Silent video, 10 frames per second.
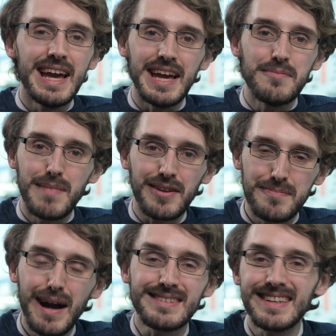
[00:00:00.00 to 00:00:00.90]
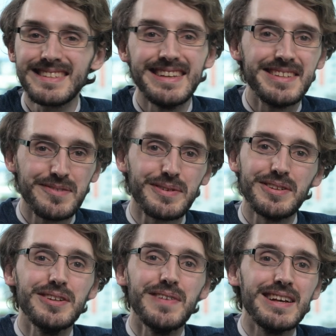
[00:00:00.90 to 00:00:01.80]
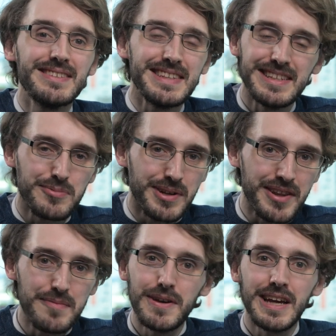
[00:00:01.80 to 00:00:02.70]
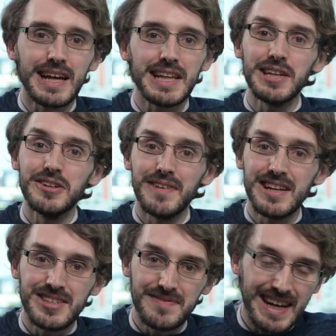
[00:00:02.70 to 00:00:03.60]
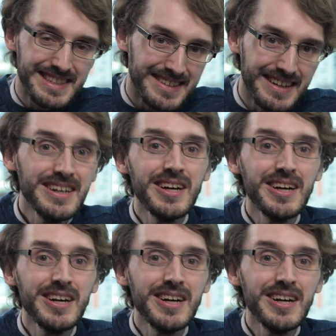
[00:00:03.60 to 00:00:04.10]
in mathematics at different universities, one of them being at the University of Exeter,